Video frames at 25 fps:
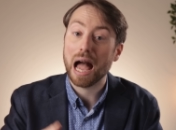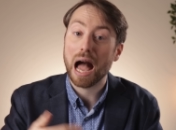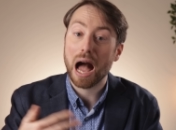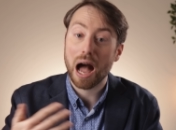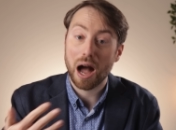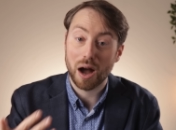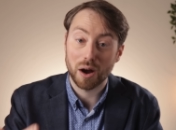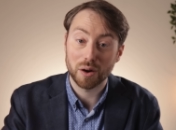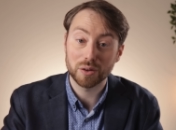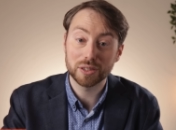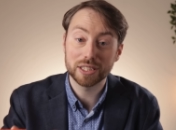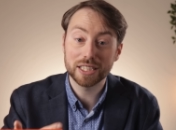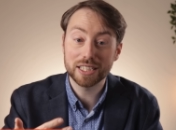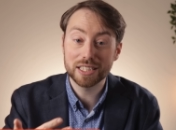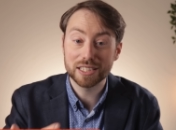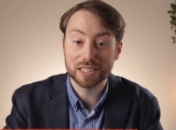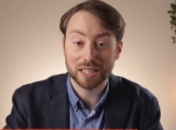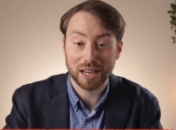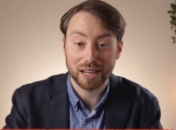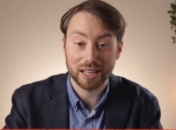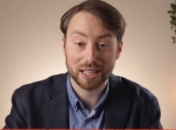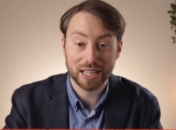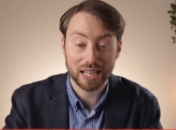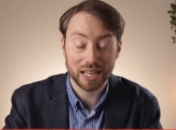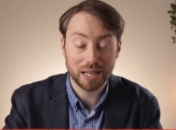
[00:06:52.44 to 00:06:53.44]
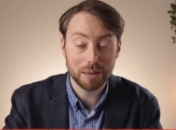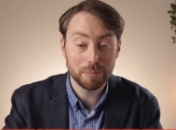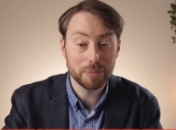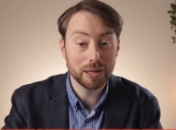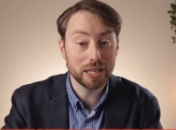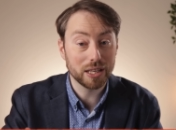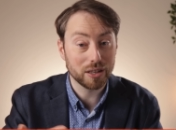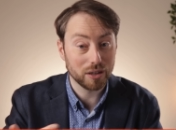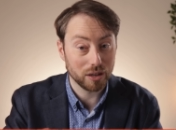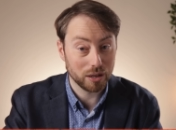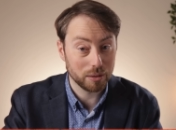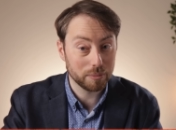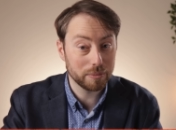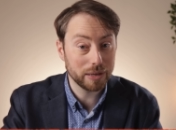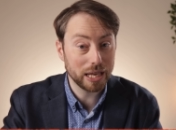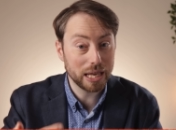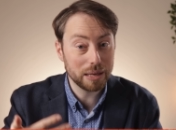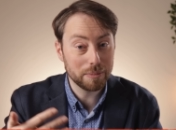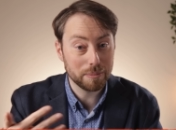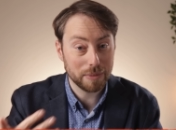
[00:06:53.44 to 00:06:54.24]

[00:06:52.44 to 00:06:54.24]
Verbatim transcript: how did China become a